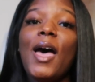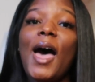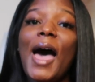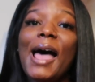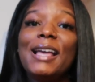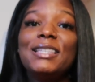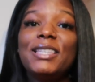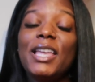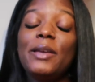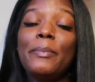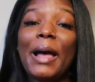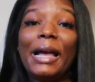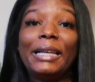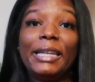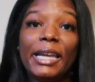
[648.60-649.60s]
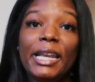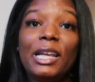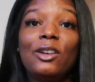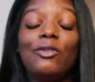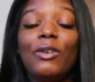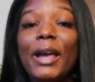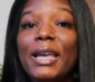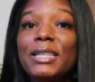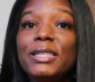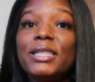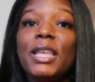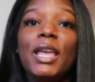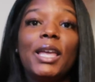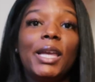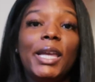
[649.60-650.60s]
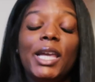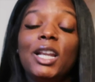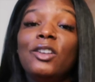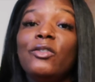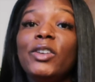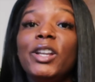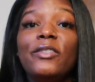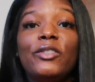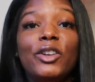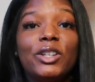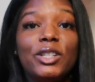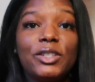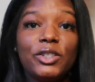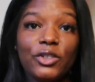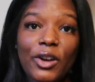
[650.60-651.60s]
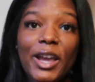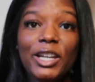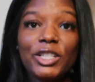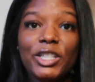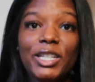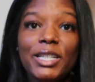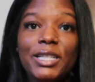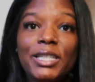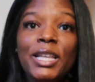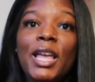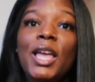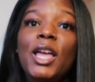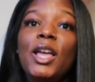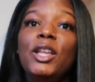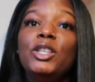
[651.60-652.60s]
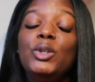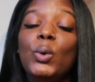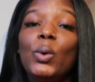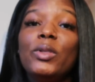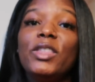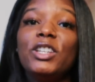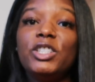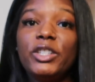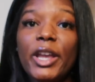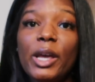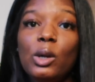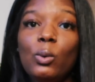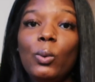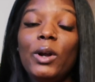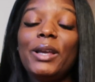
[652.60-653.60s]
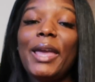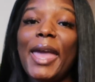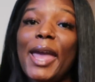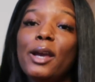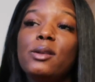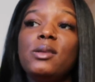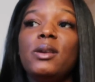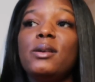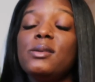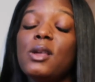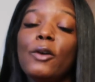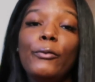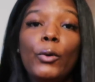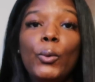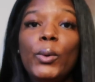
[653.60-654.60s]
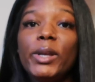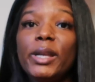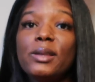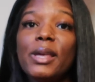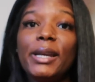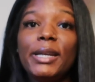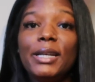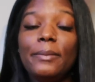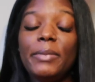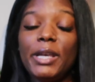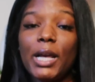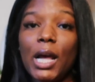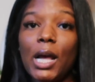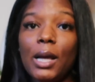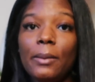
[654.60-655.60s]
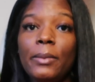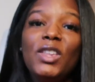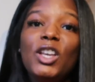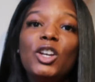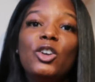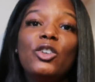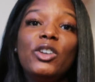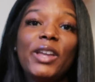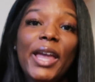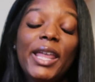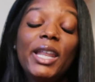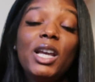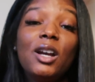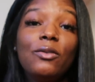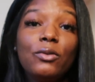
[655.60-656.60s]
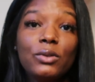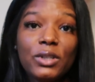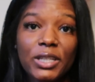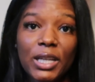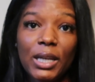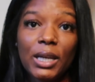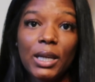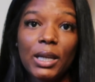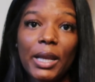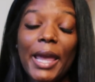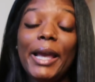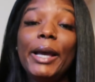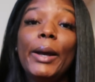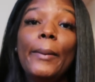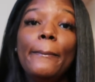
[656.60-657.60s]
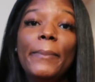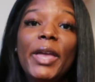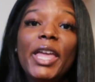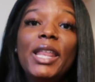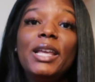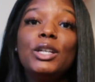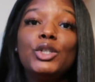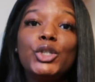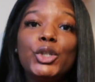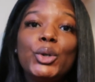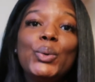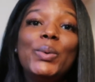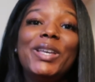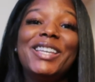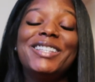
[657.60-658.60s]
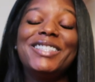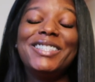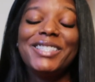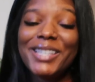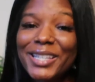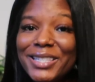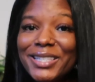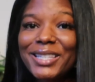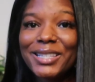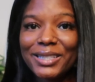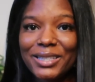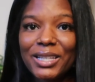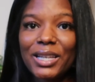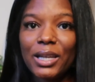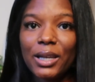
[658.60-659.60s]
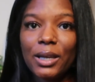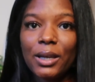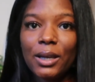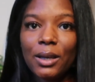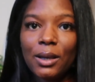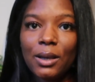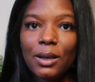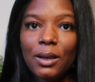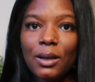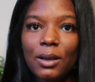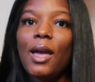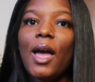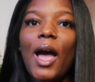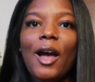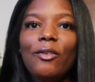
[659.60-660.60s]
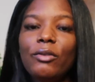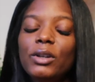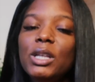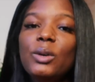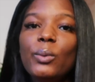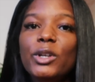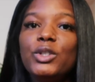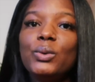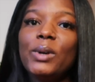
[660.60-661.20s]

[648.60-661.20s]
I say by getting rest, getting rid of your distractions, doing the shadow work, asking yourself who it is I need to become, creating a routine, and committing to consistency. I really want you